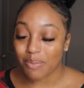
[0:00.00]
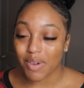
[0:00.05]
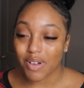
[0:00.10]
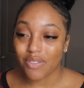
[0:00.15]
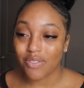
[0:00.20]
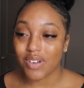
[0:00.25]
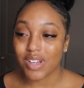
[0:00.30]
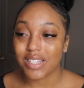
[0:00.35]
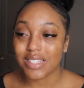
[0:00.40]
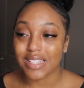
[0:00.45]

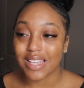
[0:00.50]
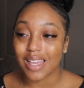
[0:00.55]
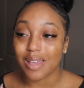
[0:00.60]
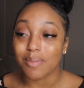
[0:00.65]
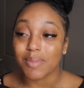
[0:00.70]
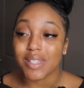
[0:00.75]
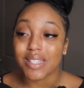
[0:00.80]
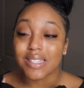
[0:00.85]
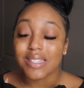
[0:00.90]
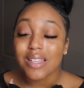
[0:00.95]
My friends
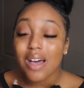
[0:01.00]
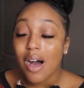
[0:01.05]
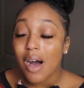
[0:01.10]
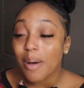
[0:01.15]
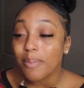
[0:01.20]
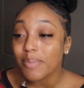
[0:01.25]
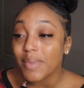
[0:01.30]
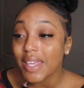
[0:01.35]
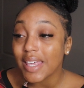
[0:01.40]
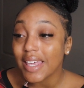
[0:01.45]
came and
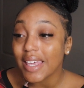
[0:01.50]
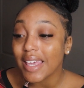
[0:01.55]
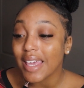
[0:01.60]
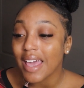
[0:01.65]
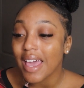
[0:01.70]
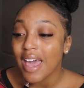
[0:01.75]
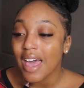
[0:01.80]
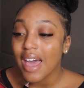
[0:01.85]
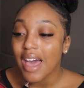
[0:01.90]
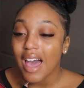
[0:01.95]
saw
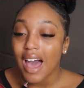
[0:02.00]
me.